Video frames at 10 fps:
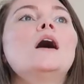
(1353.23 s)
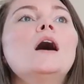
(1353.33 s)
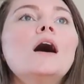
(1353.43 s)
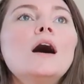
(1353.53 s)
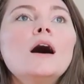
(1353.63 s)

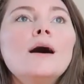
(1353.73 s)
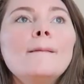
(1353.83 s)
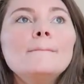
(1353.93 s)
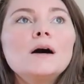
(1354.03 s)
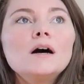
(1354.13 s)

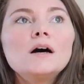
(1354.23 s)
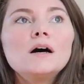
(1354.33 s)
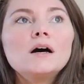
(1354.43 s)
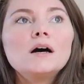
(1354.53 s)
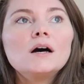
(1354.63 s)
Um,
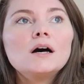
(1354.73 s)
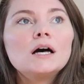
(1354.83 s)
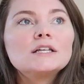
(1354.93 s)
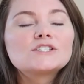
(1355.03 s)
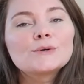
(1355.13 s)

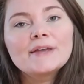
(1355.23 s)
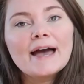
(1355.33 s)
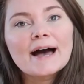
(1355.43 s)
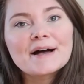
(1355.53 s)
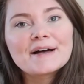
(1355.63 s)
so
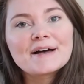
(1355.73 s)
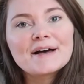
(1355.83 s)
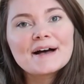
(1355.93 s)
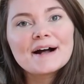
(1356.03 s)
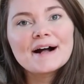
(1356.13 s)
yeah,
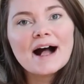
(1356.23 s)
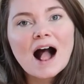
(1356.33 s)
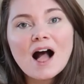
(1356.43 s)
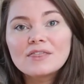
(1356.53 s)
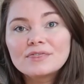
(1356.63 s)

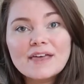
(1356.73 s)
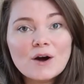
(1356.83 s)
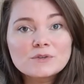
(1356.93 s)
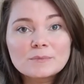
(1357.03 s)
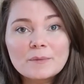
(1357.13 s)

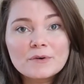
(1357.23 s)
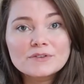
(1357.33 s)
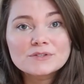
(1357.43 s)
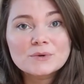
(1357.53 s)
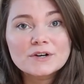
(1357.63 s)
that was my
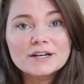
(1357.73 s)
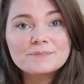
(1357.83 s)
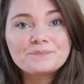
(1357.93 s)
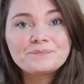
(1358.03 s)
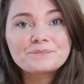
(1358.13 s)
birth story.
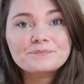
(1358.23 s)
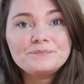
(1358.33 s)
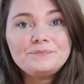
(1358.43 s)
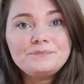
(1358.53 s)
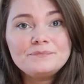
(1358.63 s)

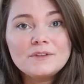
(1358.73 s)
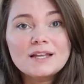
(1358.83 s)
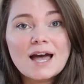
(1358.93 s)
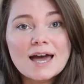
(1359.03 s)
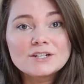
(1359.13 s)

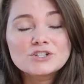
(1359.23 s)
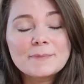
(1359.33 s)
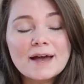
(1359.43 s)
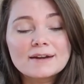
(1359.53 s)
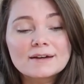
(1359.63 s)
Kind of
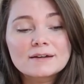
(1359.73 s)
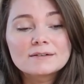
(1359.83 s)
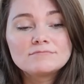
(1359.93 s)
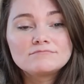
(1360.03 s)
traumatic.